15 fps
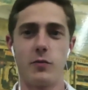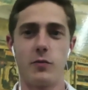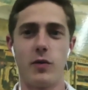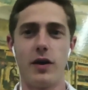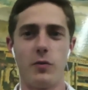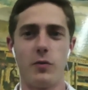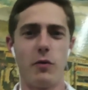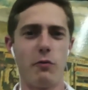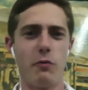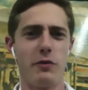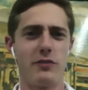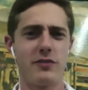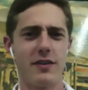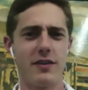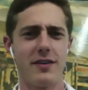Well, we
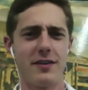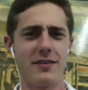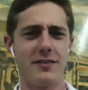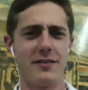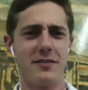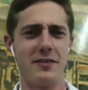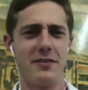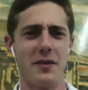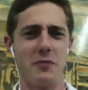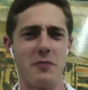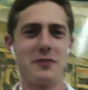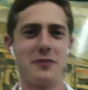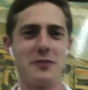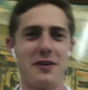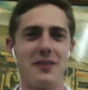started
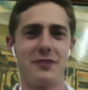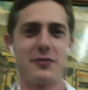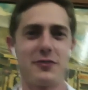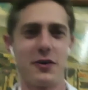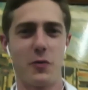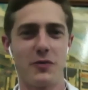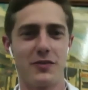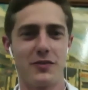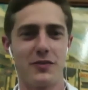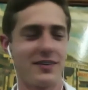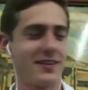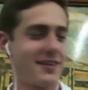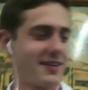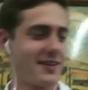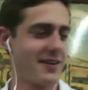on Star Wars
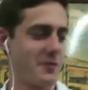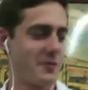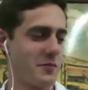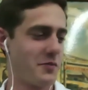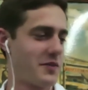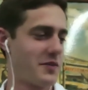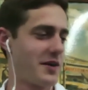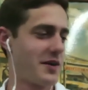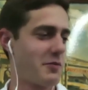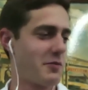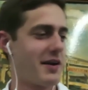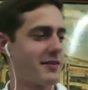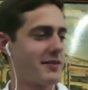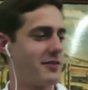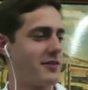and got
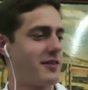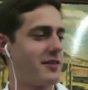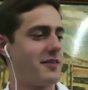back to the